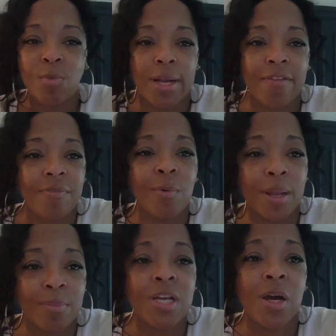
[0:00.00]
when
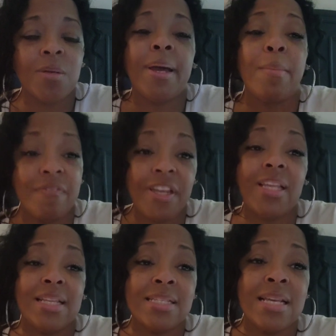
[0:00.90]
I'm talking about my
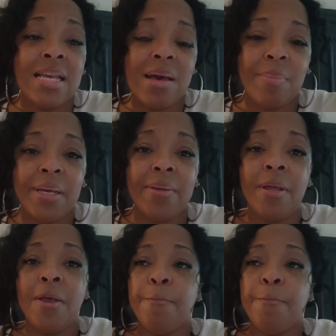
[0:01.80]
feelings. But